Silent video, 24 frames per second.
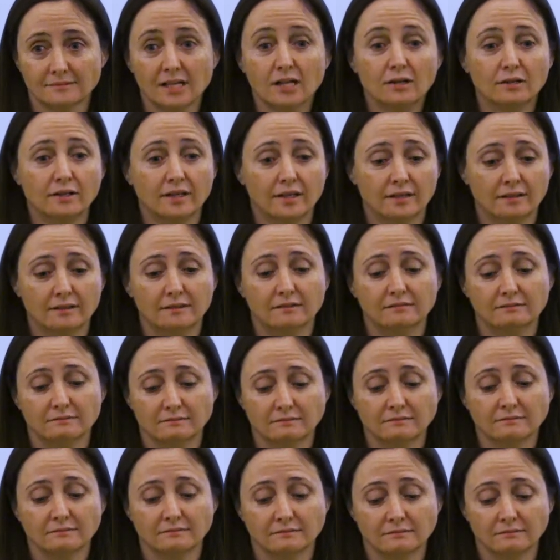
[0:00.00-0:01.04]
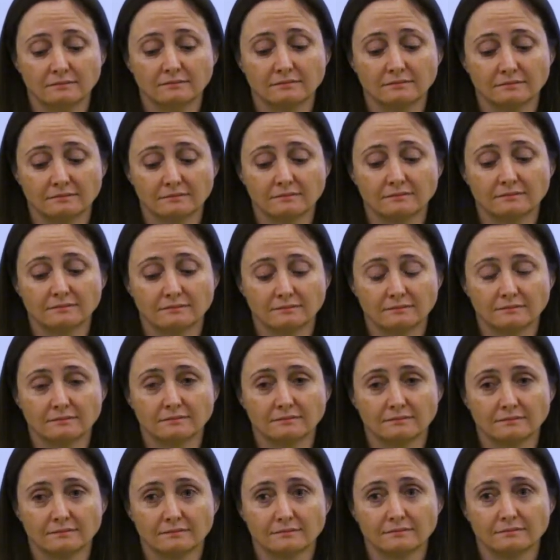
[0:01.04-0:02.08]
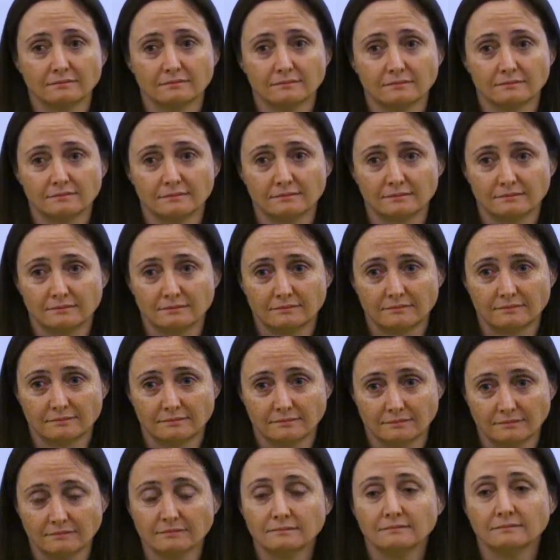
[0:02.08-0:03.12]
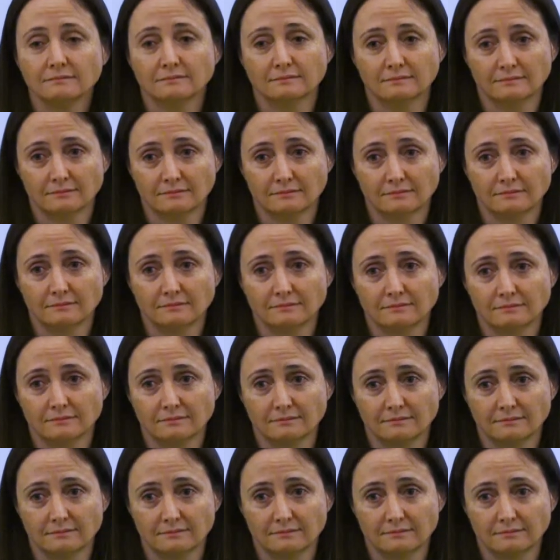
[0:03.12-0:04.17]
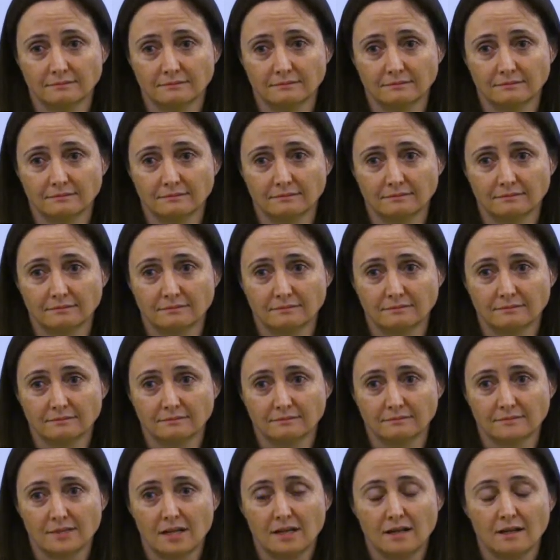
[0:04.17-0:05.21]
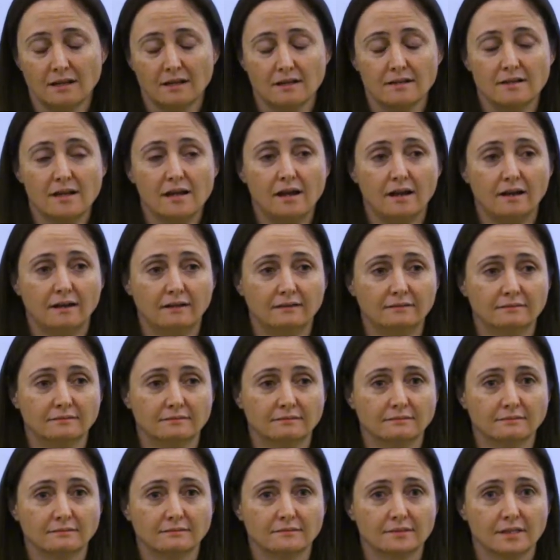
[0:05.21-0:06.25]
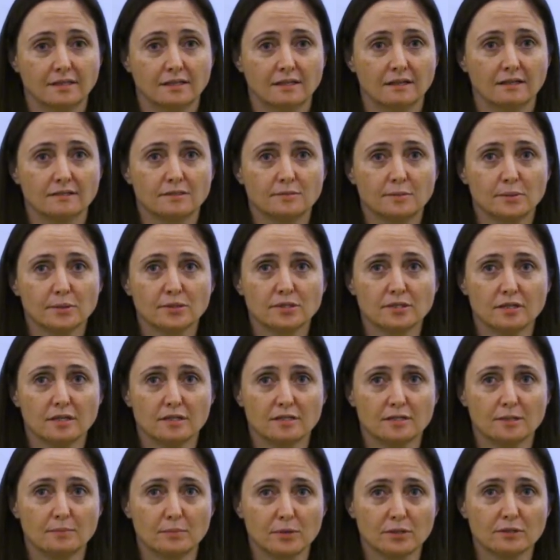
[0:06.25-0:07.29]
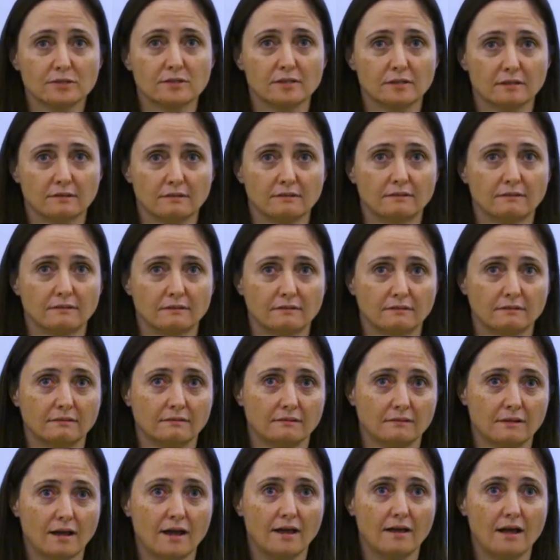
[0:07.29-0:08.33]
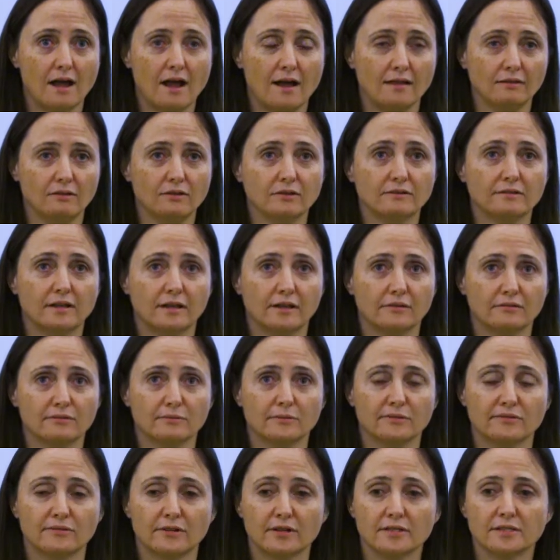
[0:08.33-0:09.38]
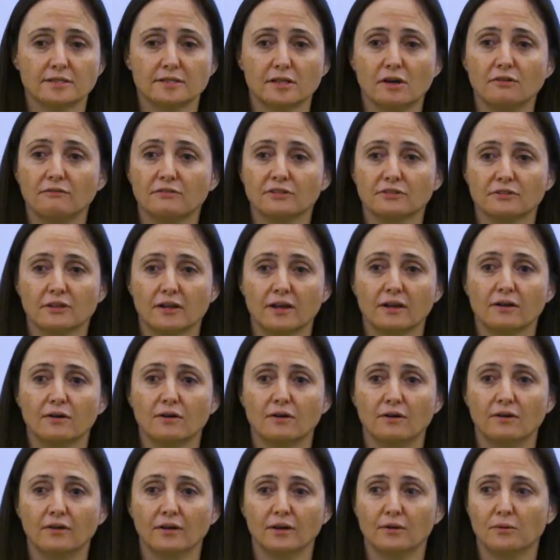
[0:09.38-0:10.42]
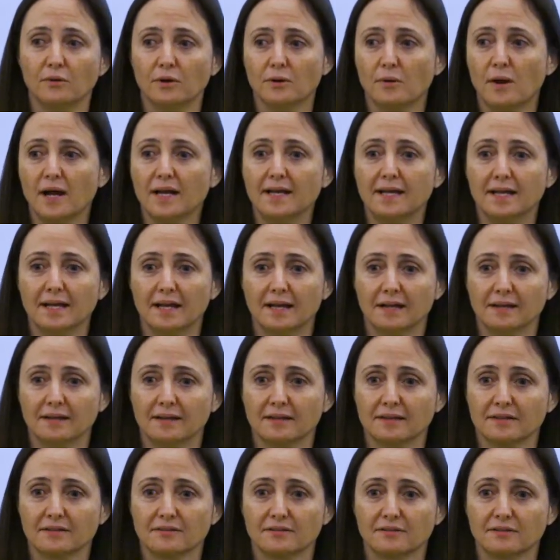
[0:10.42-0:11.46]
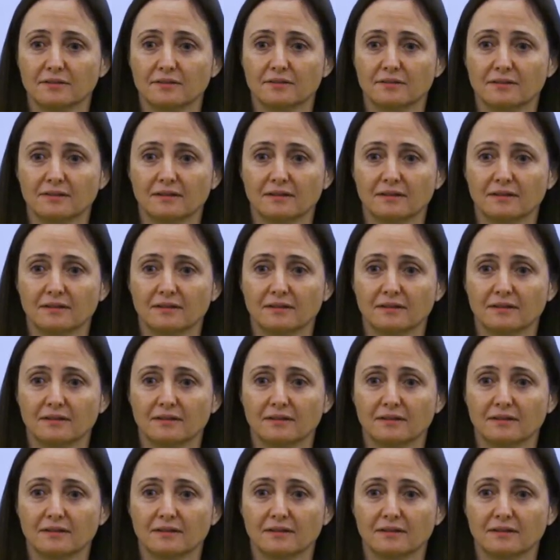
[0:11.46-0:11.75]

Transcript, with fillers: Oh, yeah. In terms of the creative result, doesn't mm-hmm. it persuade with its... Yeah, I suppose that I looked at it from a very selfish angle. Like, what do I get out of this?